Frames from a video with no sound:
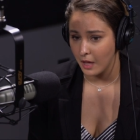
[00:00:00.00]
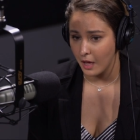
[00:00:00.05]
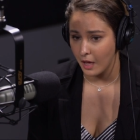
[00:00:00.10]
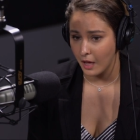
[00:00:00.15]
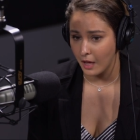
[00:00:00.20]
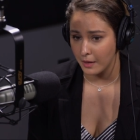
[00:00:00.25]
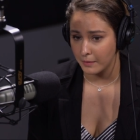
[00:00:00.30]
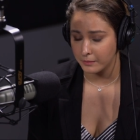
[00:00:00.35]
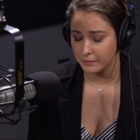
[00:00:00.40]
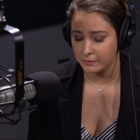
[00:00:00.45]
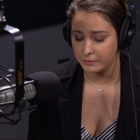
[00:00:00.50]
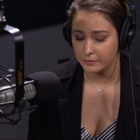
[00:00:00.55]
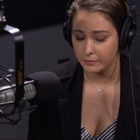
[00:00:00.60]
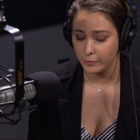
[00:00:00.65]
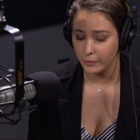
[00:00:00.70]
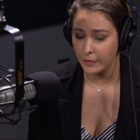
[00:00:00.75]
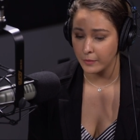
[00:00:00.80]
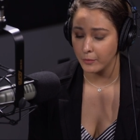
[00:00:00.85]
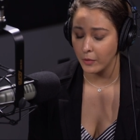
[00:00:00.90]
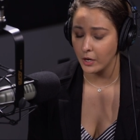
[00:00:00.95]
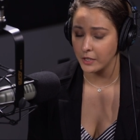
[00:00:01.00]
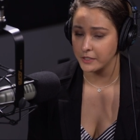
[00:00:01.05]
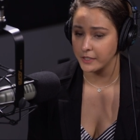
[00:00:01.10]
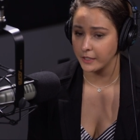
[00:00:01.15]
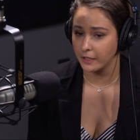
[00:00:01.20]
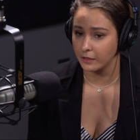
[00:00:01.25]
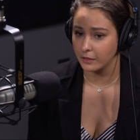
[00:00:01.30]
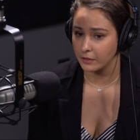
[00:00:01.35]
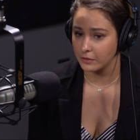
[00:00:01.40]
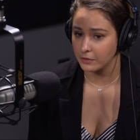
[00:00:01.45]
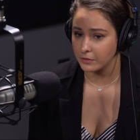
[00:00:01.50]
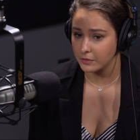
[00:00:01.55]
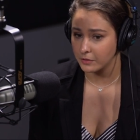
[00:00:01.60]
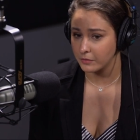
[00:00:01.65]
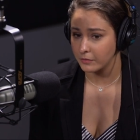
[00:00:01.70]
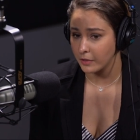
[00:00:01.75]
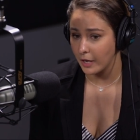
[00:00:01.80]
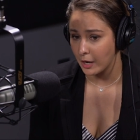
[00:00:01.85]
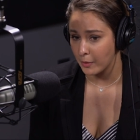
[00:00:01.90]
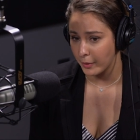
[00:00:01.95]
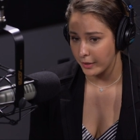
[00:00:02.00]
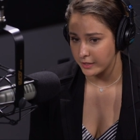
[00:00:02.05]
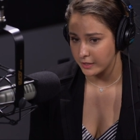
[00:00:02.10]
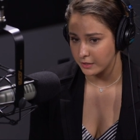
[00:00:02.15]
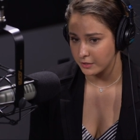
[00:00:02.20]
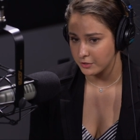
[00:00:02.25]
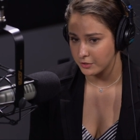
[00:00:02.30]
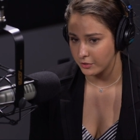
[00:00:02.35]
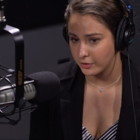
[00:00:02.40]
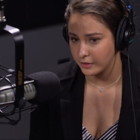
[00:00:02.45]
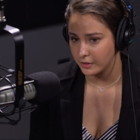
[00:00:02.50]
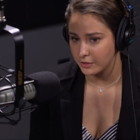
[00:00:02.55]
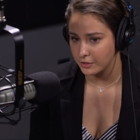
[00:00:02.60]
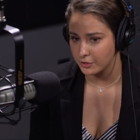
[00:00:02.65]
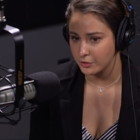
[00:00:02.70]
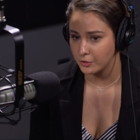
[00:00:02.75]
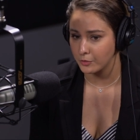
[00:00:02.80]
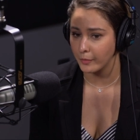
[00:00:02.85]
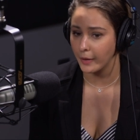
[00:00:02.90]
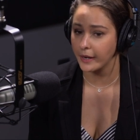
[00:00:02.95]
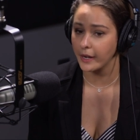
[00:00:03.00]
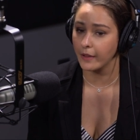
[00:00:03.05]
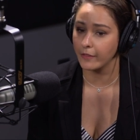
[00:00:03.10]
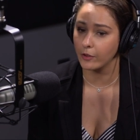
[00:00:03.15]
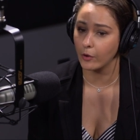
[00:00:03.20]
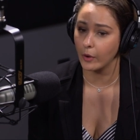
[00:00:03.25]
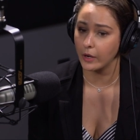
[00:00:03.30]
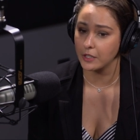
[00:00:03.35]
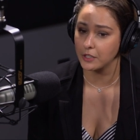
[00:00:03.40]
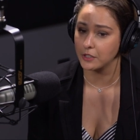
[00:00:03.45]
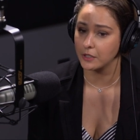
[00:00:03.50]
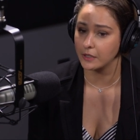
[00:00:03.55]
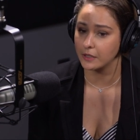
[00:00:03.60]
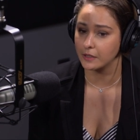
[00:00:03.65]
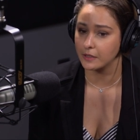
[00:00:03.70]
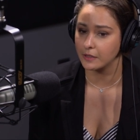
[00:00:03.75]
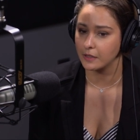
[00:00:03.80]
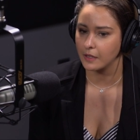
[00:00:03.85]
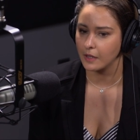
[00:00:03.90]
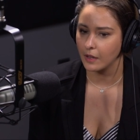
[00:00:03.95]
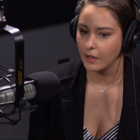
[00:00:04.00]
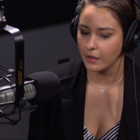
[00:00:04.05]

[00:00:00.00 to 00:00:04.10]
in particular chiropractic students who might have questions